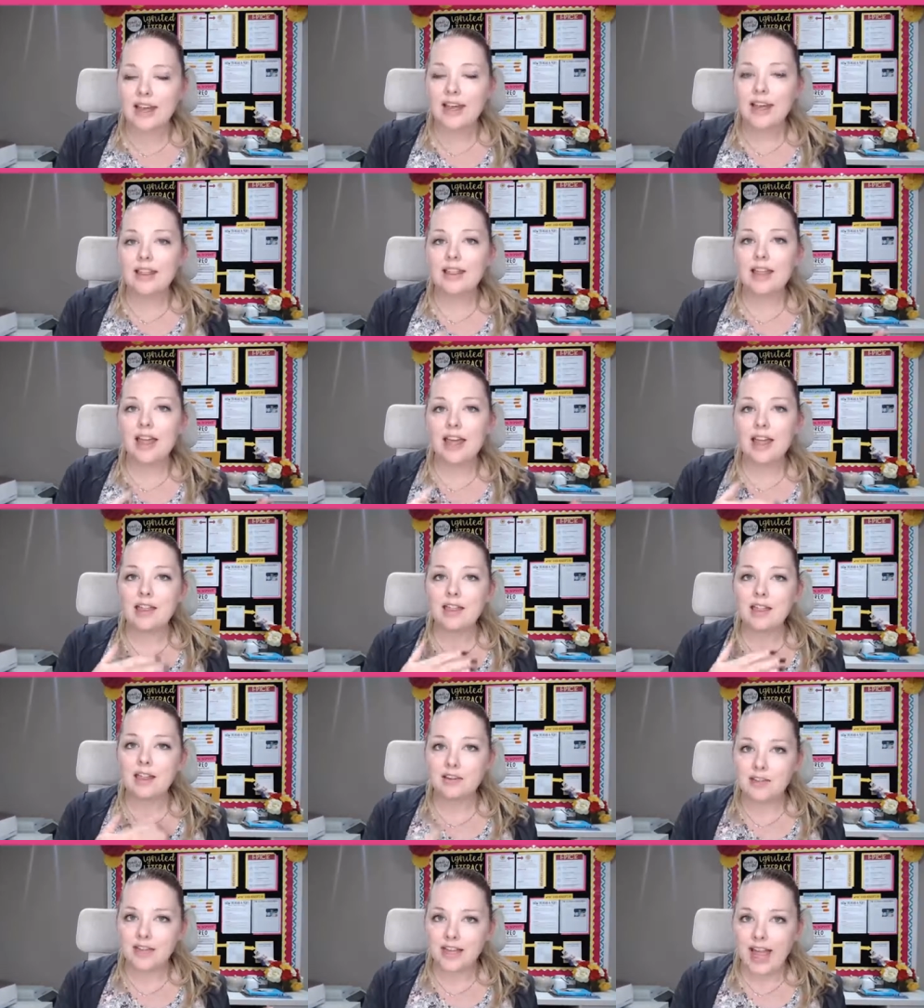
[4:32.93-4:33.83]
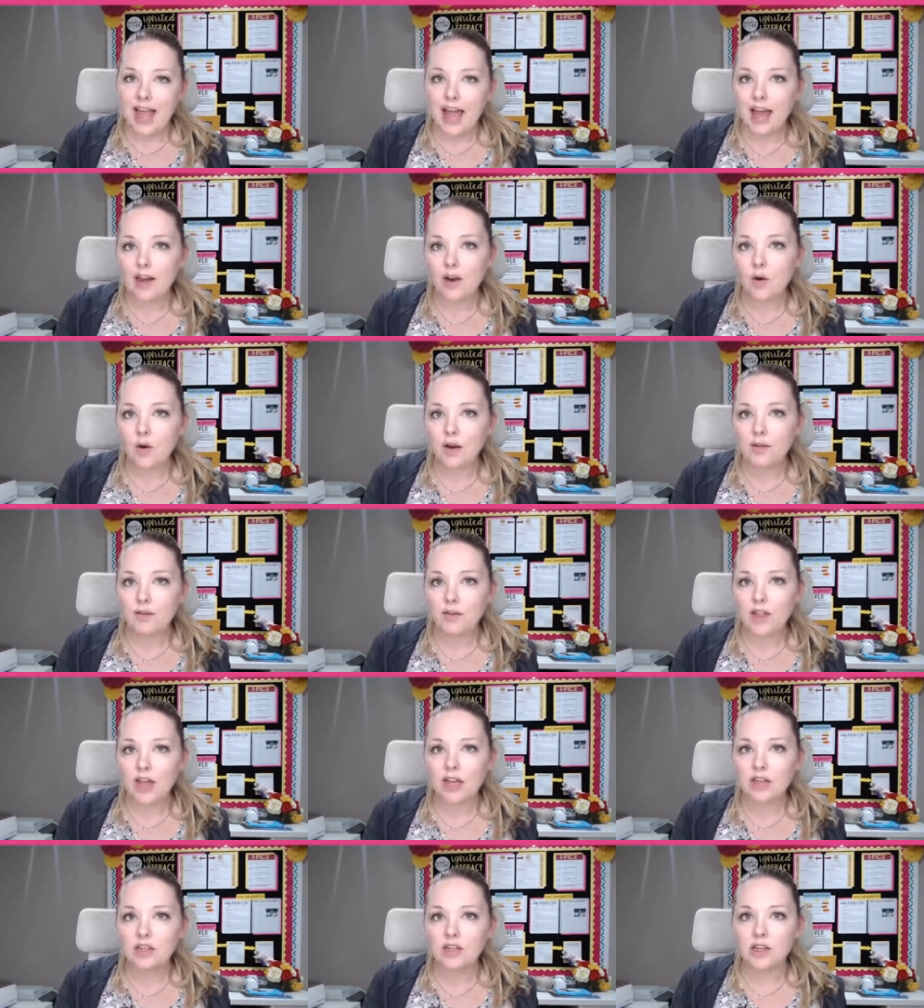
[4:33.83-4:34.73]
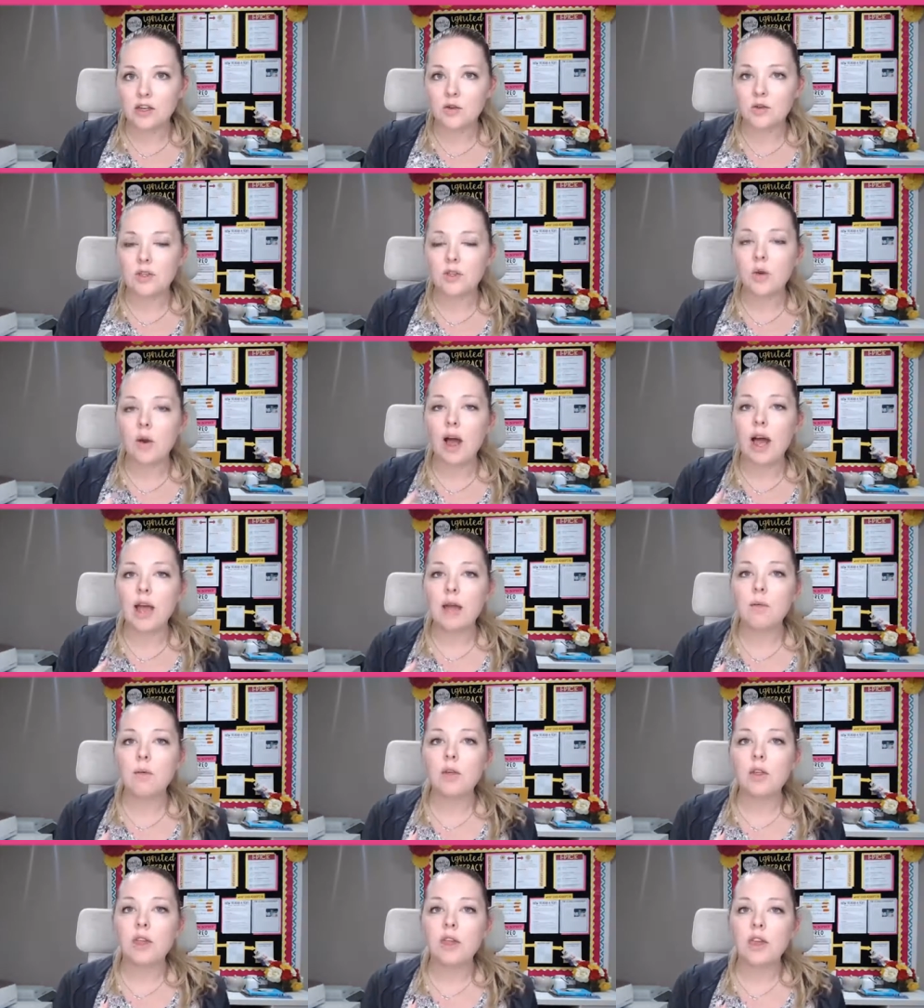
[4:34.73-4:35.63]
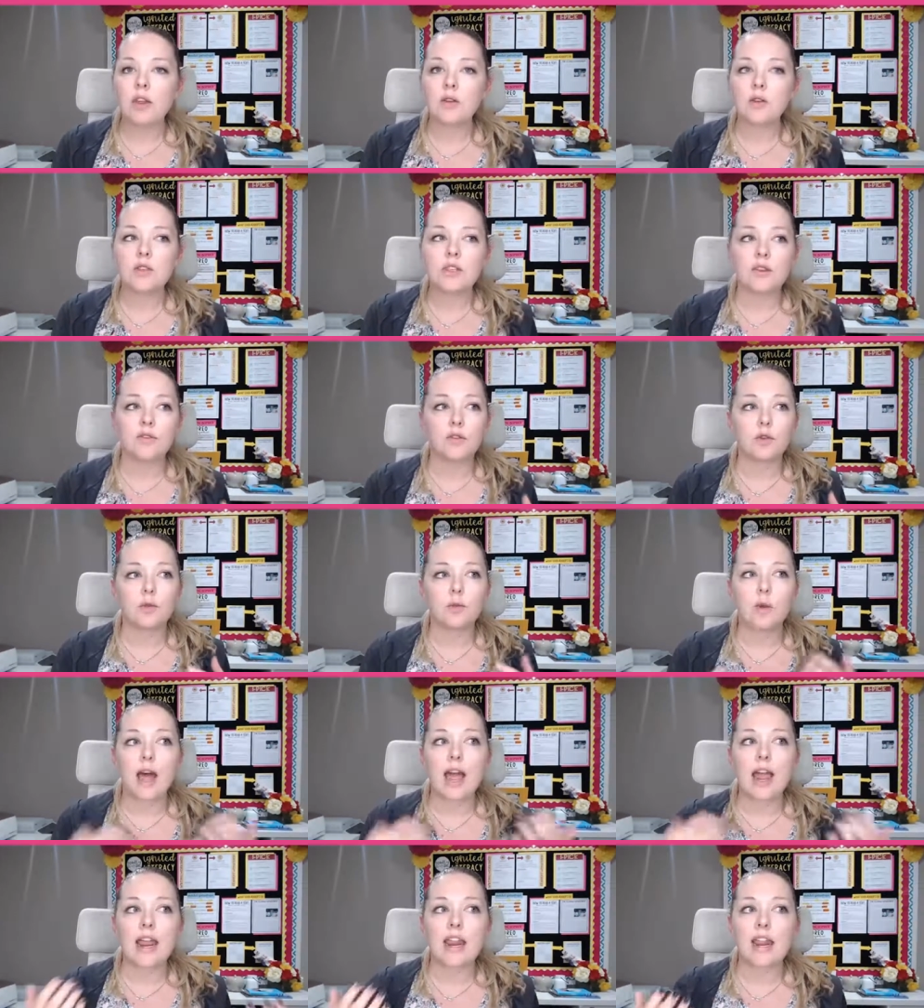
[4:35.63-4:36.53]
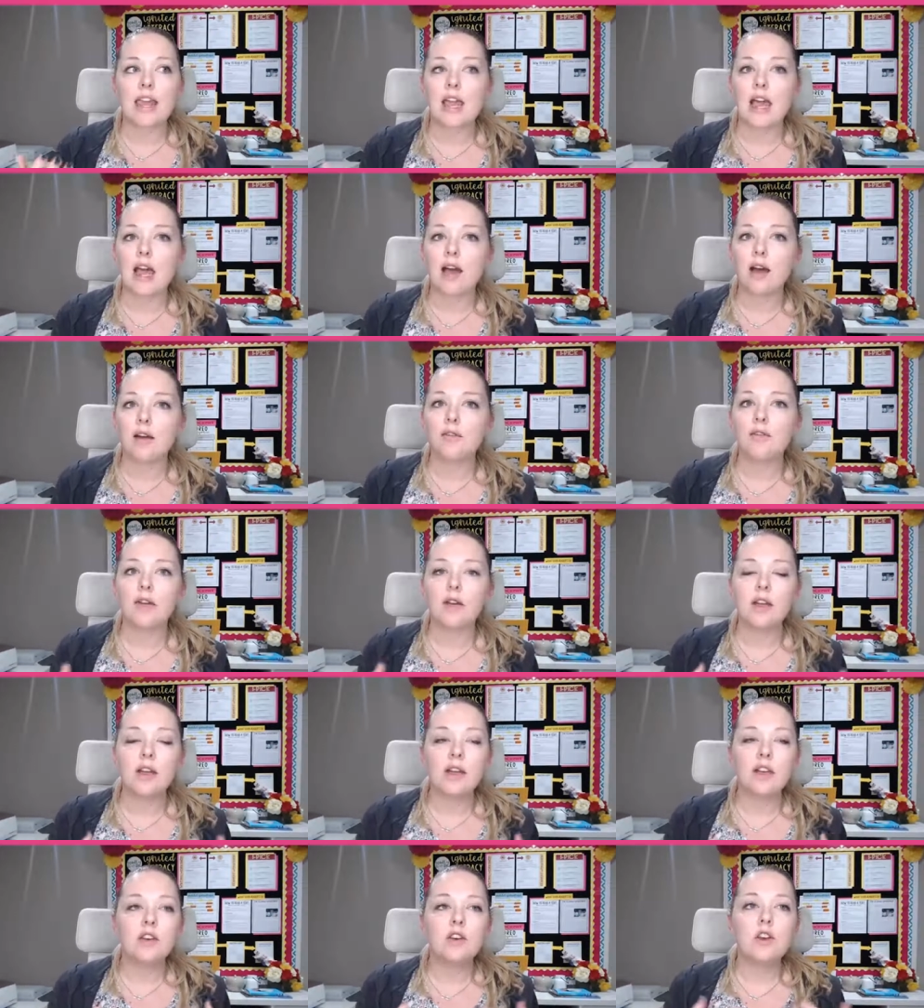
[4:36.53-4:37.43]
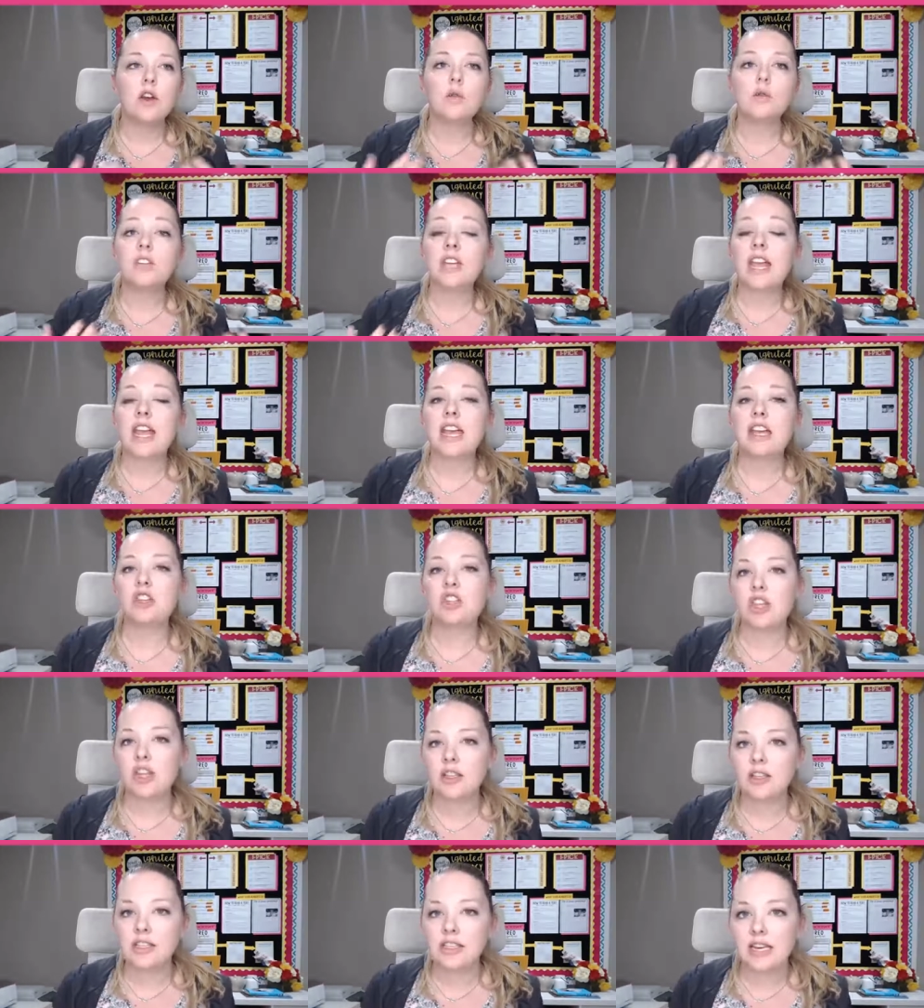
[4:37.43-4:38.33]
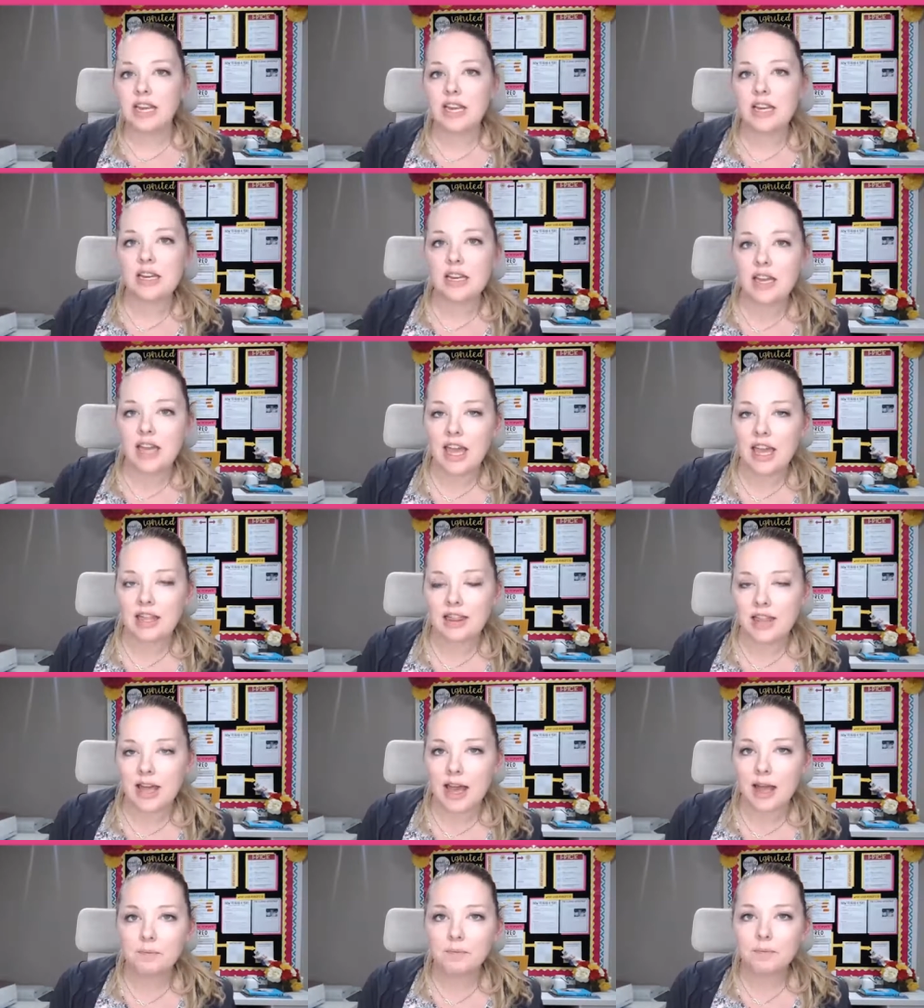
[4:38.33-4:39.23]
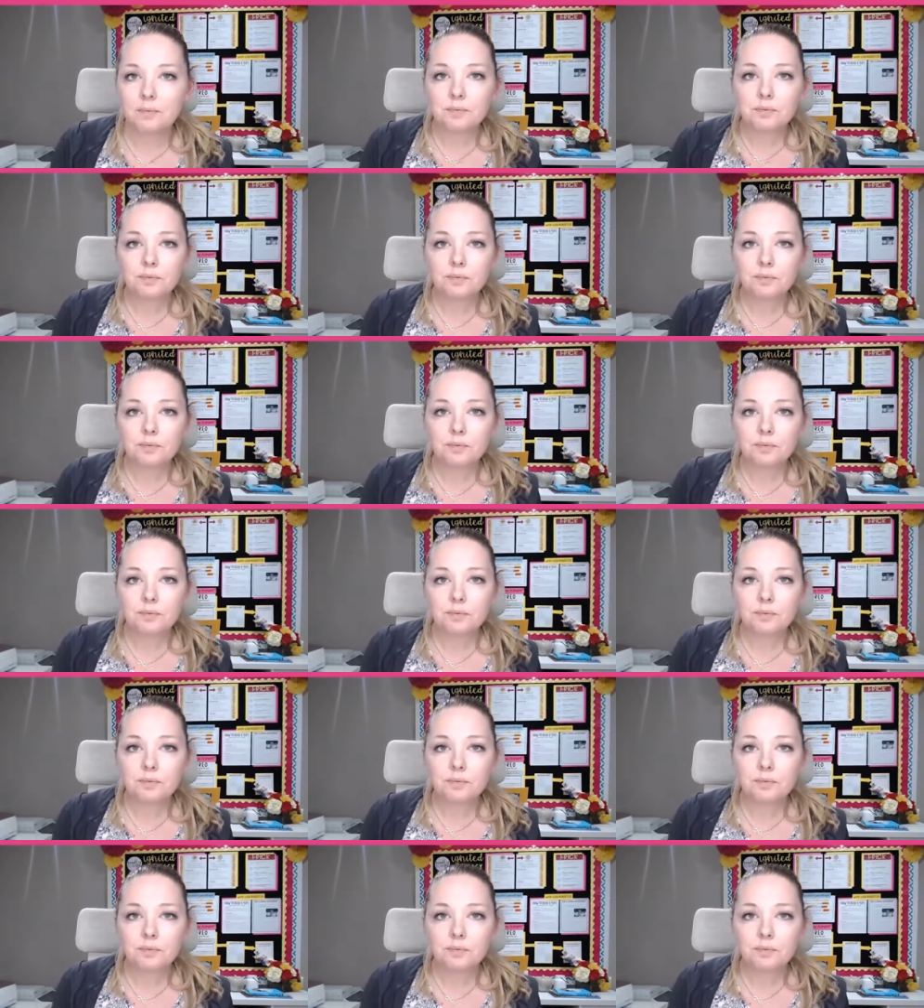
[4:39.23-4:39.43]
then there's a category for that too. So I will use a variety of notations to indicate that.